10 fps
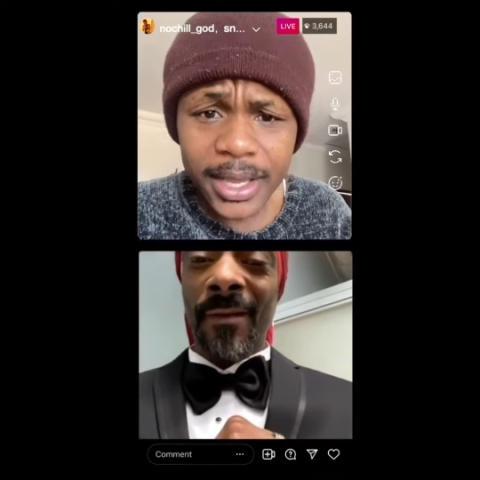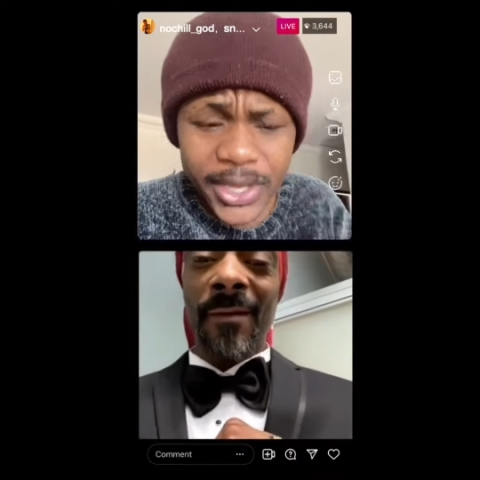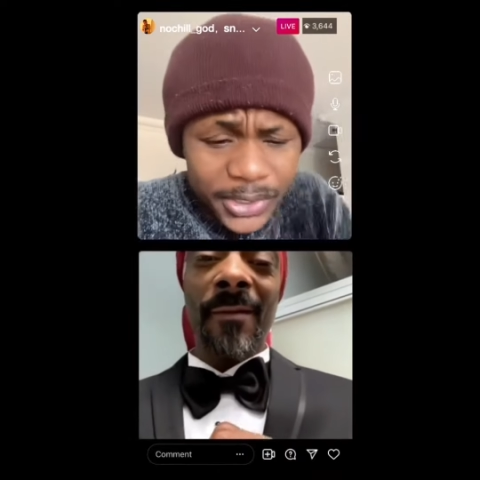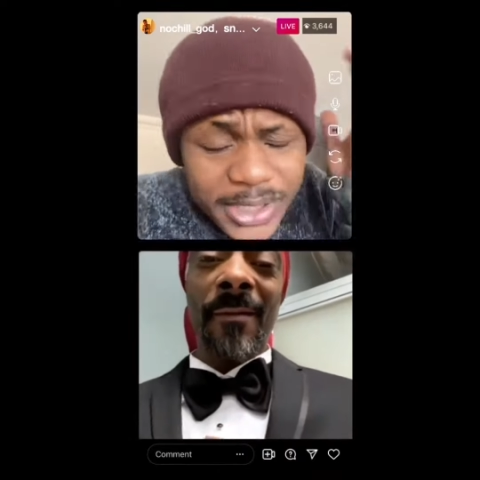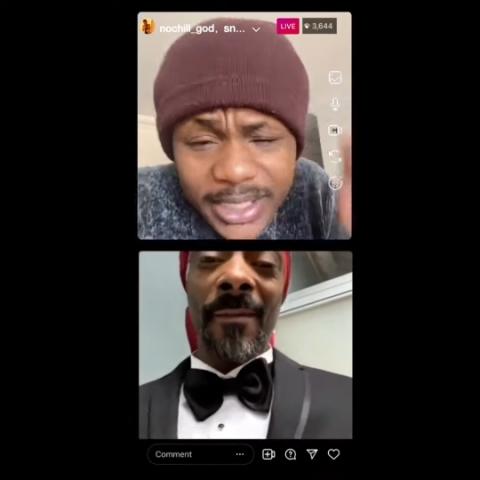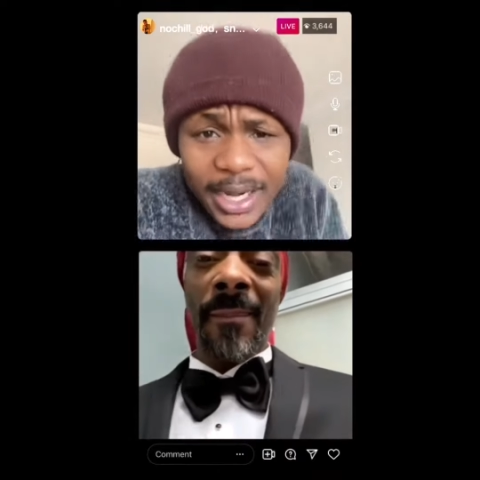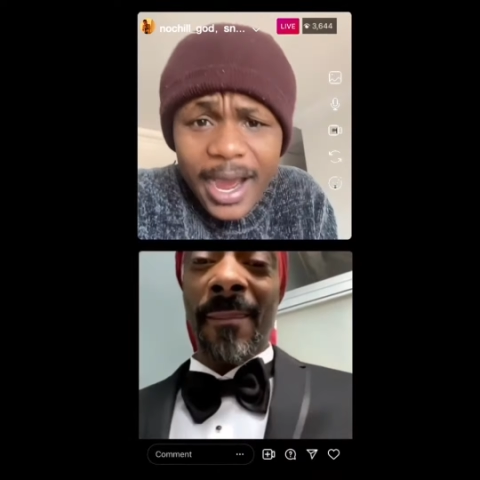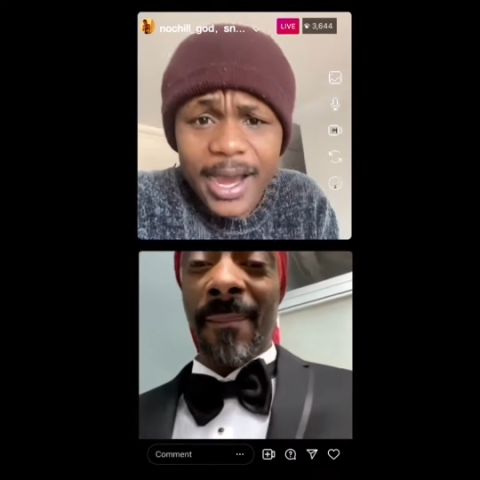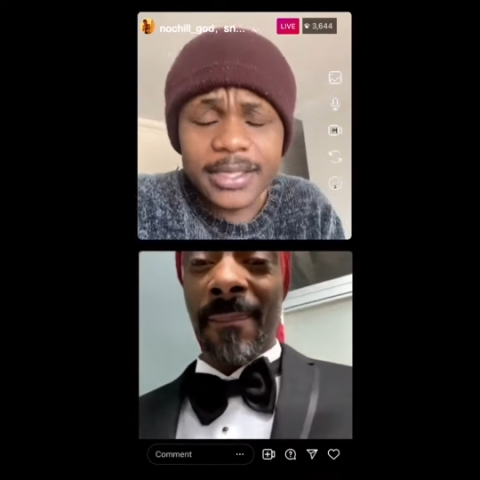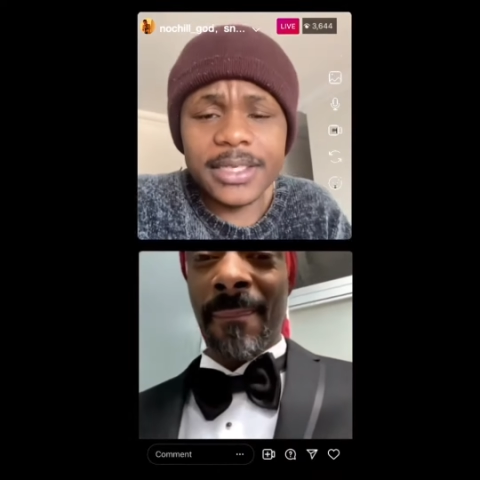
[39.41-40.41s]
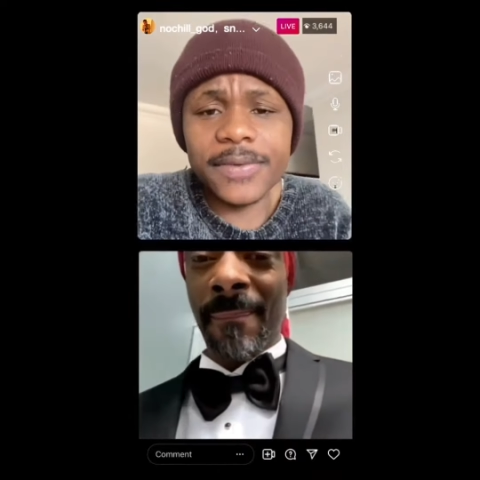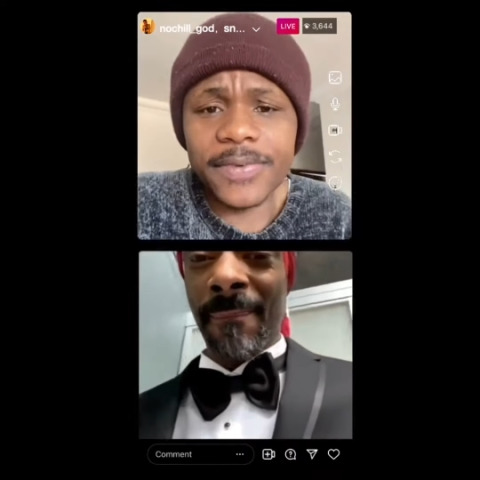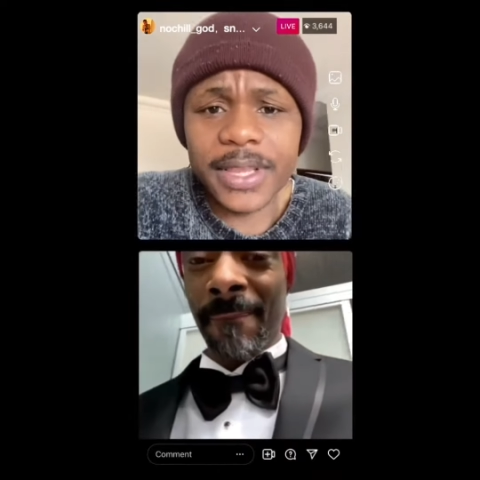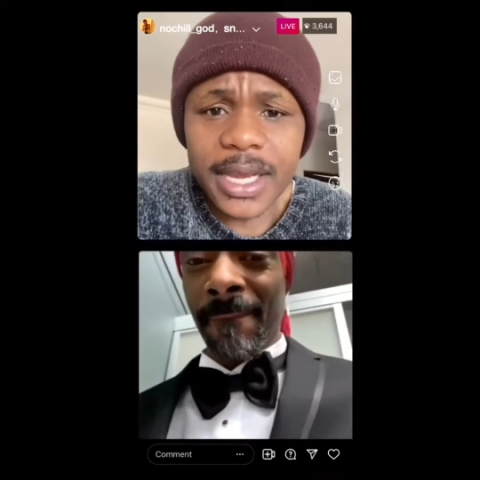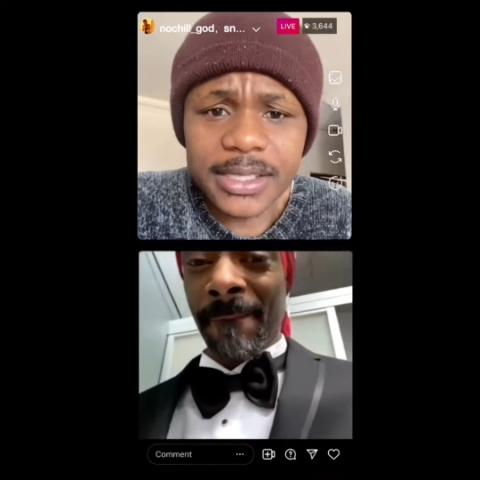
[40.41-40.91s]
You're still hunting for
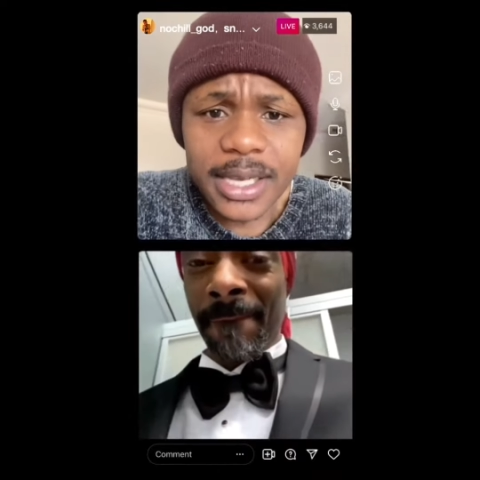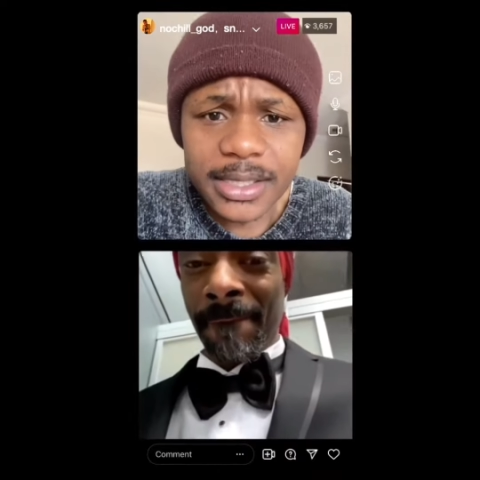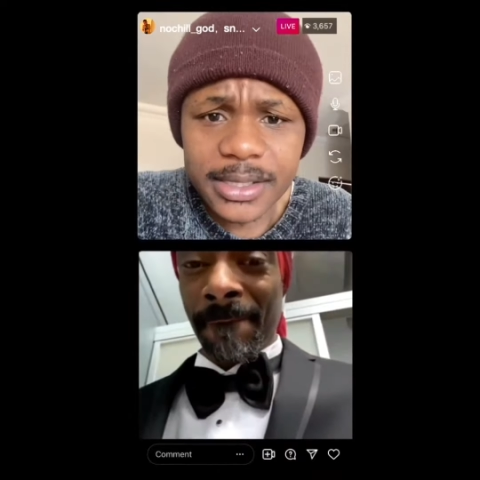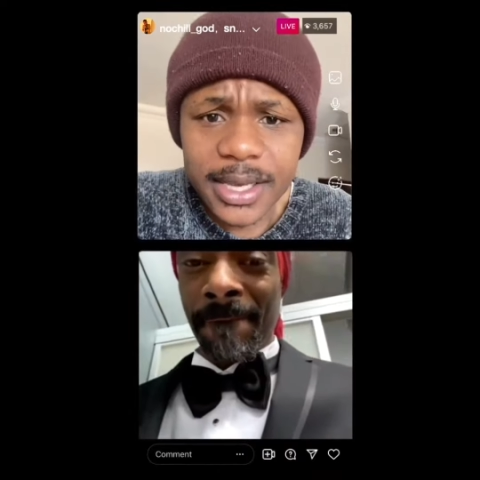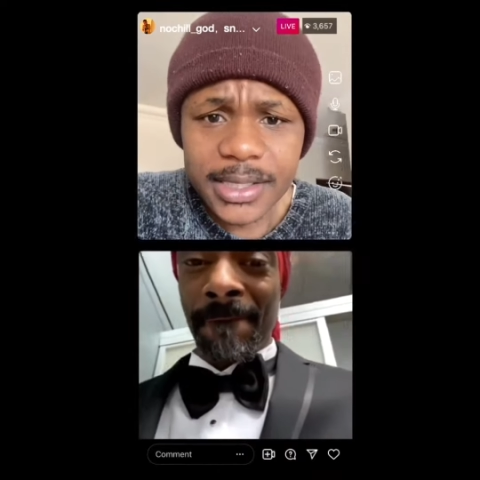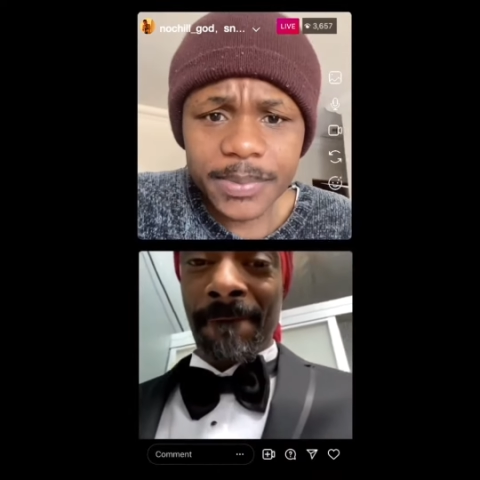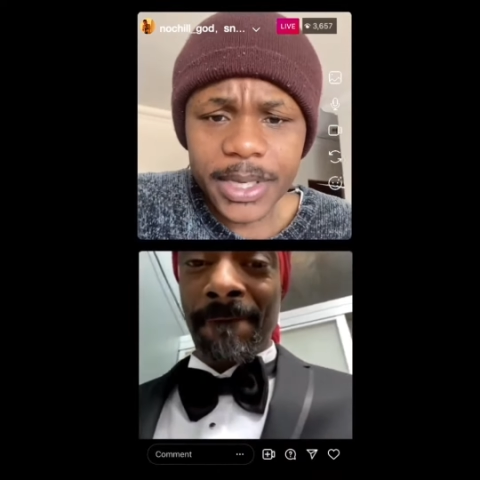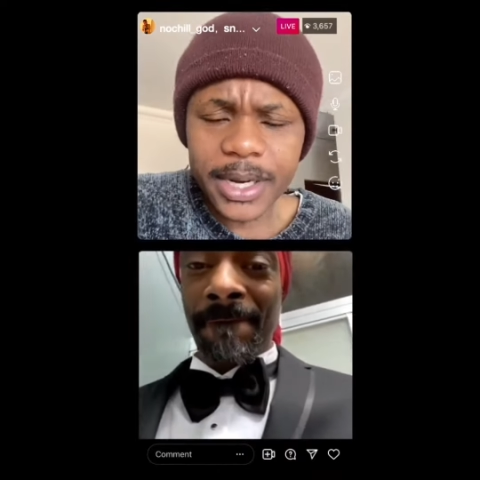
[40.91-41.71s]
that success, man.